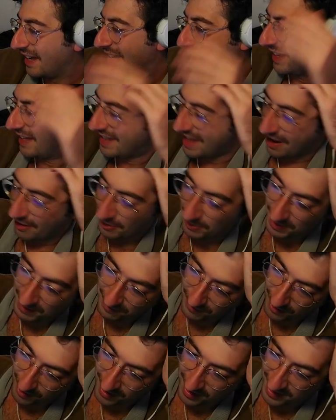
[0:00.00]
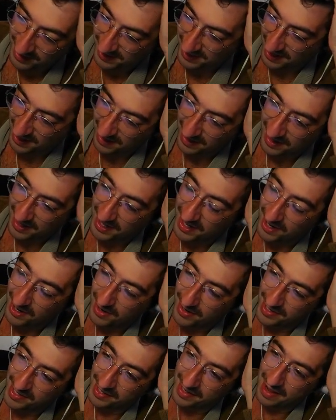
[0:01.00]
And that would be fun to sell at a
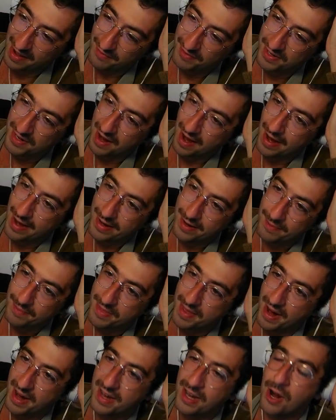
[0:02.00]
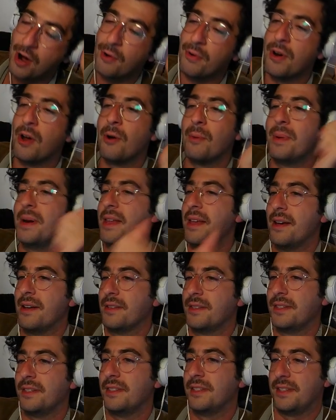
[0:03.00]
con. Like, have an item that I know nobody
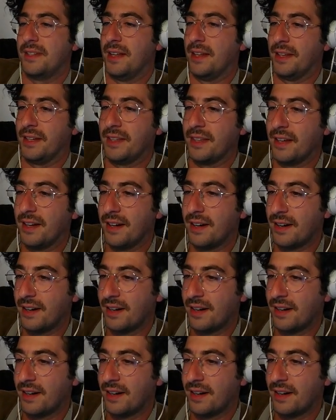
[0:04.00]
else is selling there.